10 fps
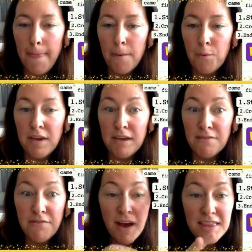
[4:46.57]
We can
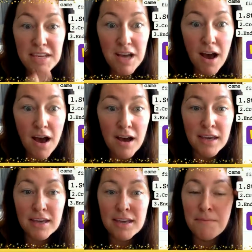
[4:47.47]
find the
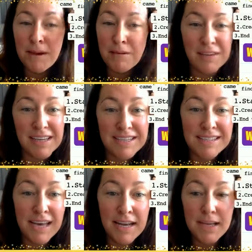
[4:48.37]
dog! Am I really
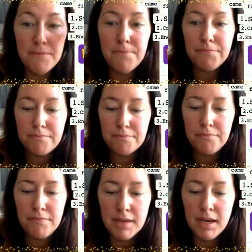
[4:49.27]
excited?
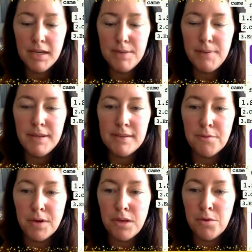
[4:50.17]
It kind of depends
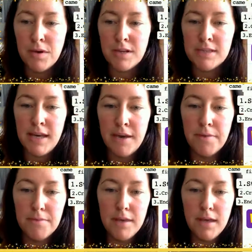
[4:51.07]
on what you want to say.
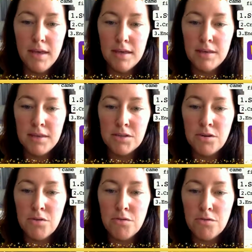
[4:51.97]
There's
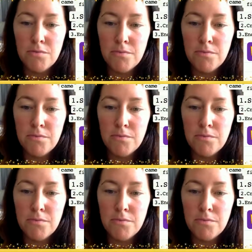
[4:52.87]
no